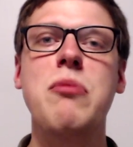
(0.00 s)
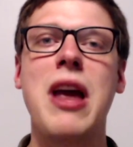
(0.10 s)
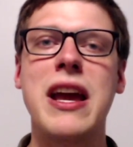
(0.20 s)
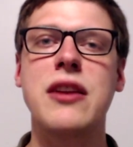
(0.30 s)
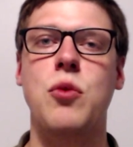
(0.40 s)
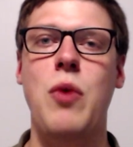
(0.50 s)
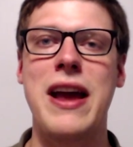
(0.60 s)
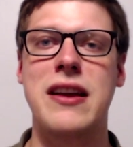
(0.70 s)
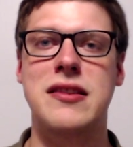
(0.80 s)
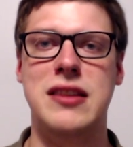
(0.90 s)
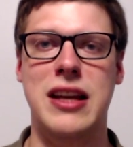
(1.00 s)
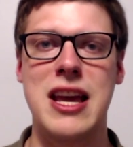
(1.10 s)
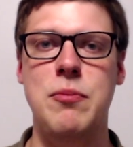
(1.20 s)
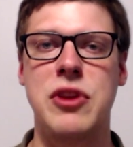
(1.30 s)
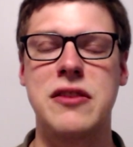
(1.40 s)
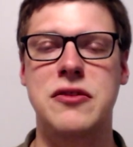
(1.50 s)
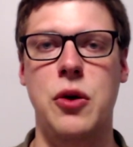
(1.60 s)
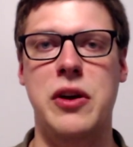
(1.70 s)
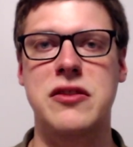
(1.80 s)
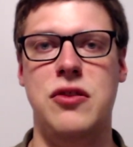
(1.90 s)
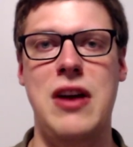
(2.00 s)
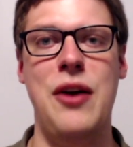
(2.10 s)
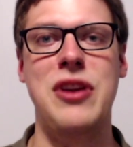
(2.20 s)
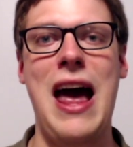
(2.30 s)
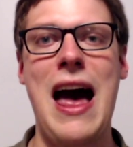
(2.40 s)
main ways to keep these tokens around